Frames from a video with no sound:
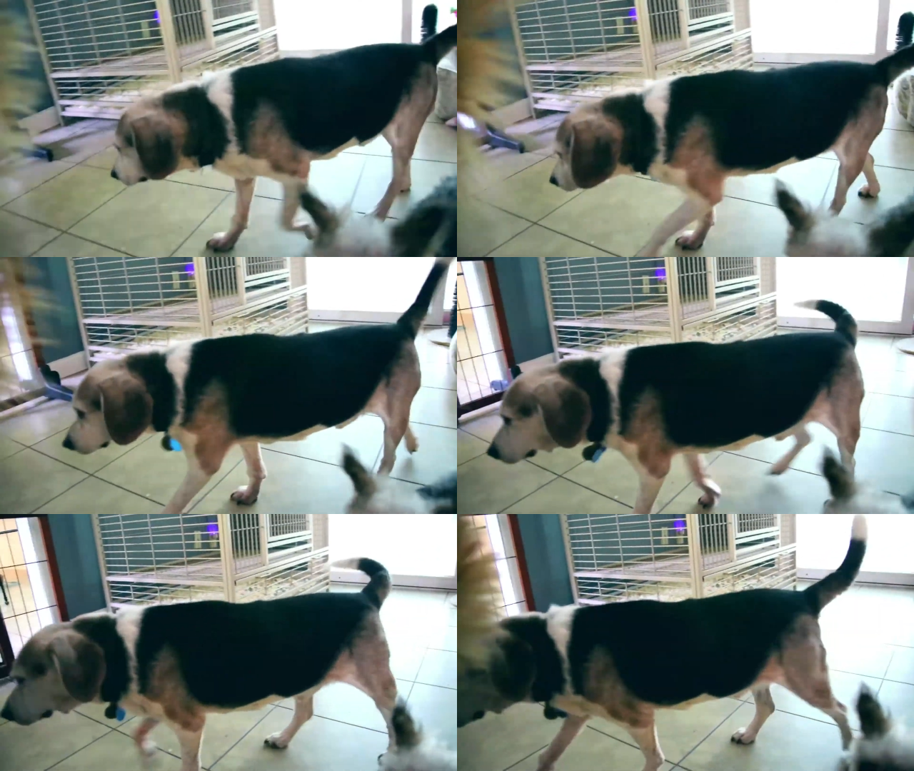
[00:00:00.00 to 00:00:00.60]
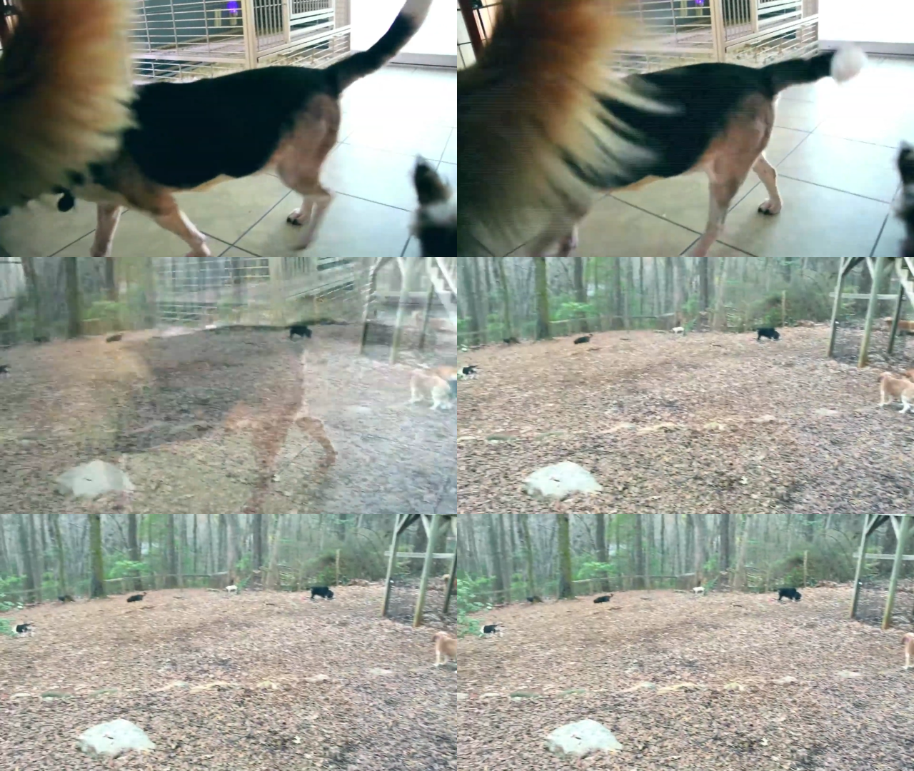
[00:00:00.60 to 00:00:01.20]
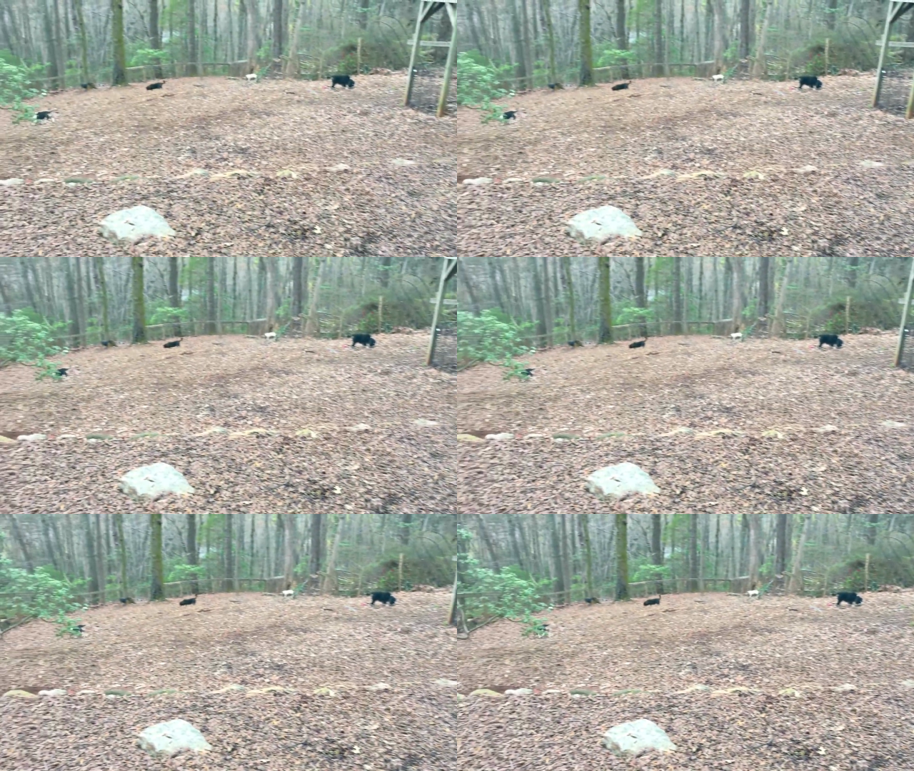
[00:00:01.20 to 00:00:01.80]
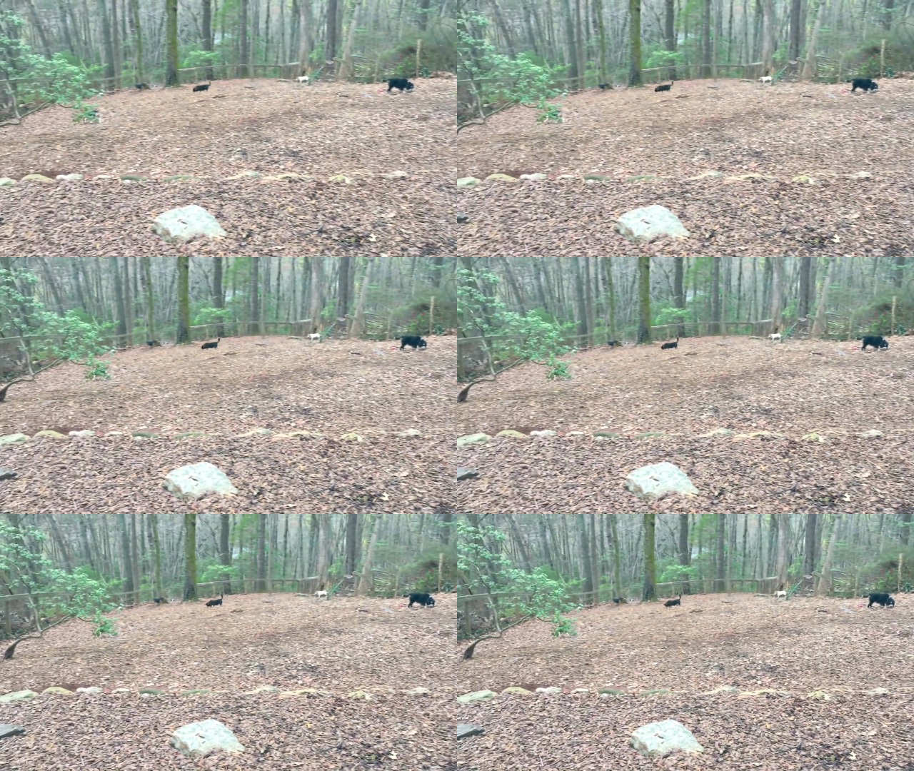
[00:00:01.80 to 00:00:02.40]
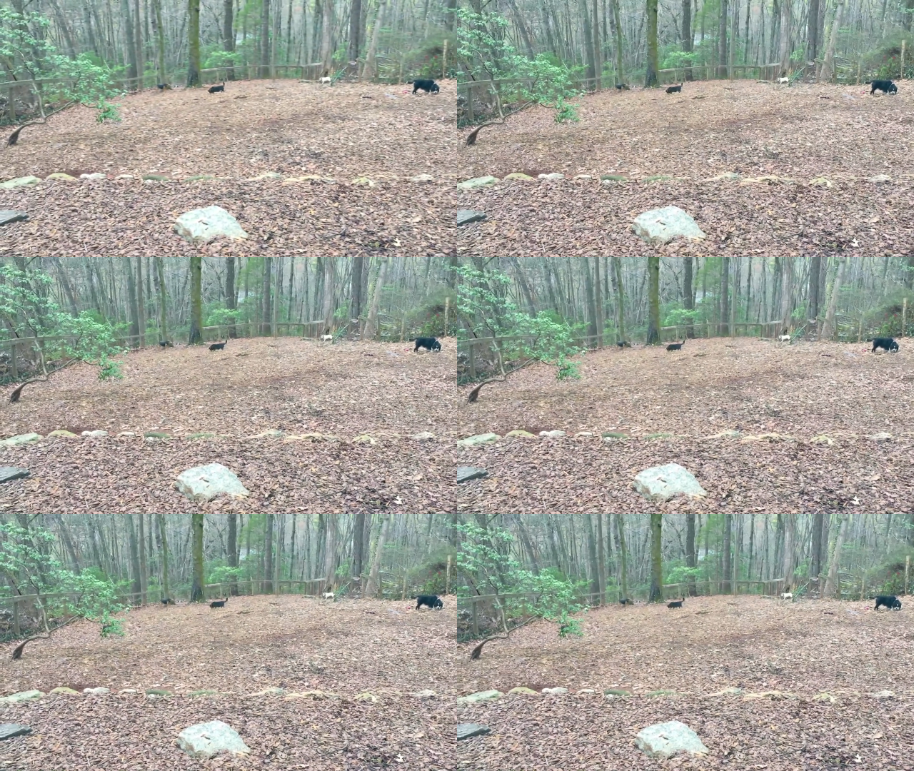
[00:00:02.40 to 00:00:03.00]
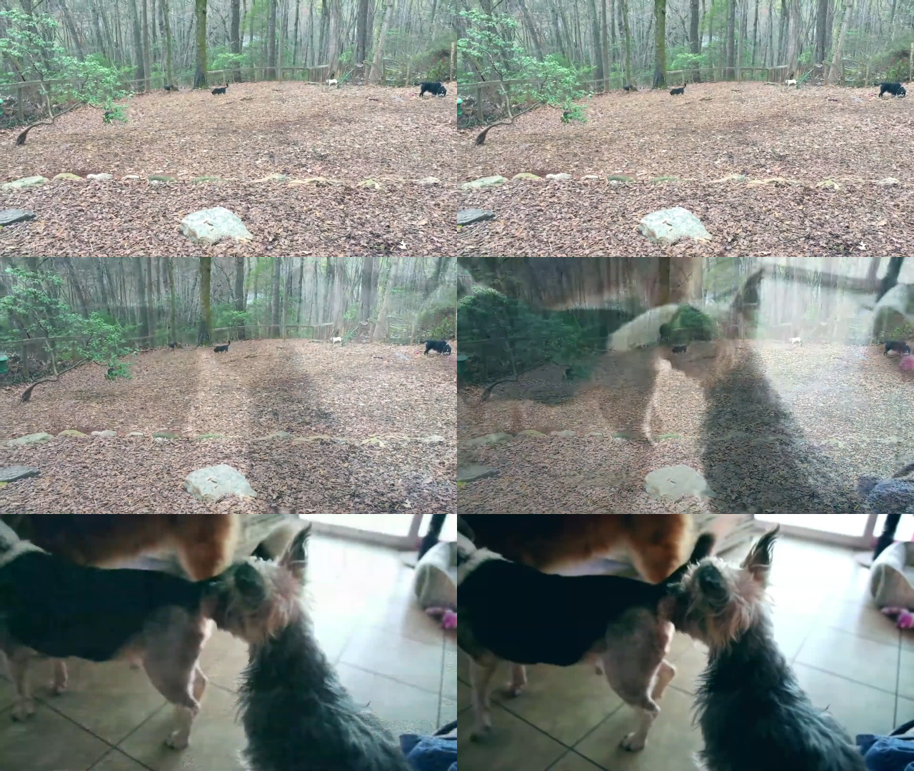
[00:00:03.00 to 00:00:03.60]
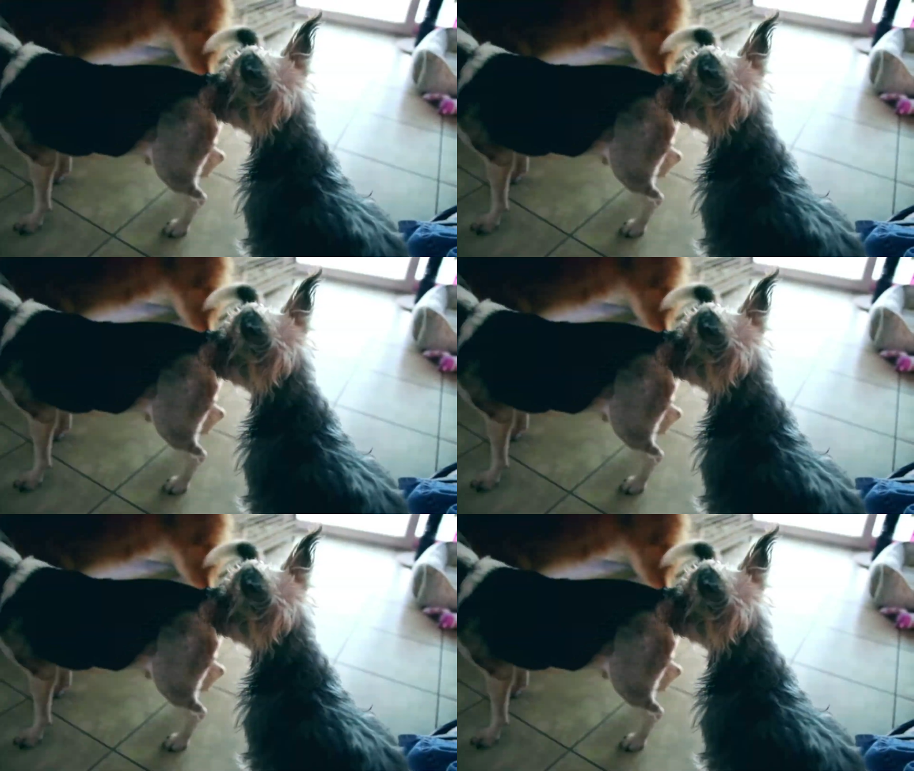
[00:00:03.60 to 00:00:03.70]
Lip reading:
(no speaker visible)